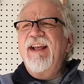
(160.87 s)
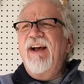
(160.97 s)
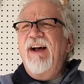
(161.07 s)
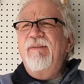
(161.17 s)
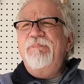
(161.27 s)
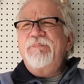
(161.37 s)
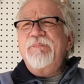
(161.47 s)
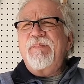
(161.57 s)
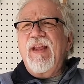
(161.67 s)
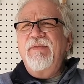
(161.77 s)

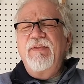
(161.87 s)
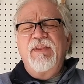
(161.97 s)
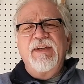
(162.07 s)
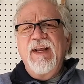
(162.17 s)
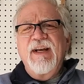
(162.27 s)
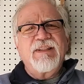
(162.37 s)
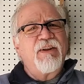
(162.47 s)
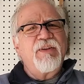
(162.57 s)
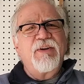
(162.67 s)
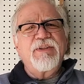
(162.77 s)
The necks
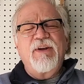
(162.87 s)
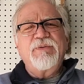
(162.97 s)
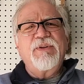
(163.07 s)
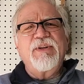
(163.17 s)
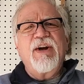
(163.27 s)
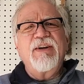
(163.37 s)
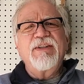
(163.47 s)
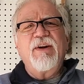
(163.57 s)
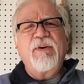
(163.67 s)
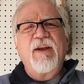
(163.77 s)
on those old guitars
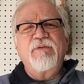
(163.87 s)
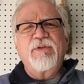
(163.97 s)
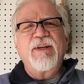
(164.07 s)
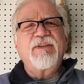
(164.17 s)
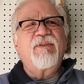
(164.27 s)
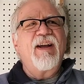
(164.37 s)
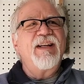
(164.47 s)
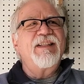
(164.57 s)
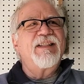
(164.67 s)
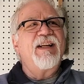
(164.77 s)
don't have truss
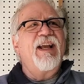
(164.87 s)
rods,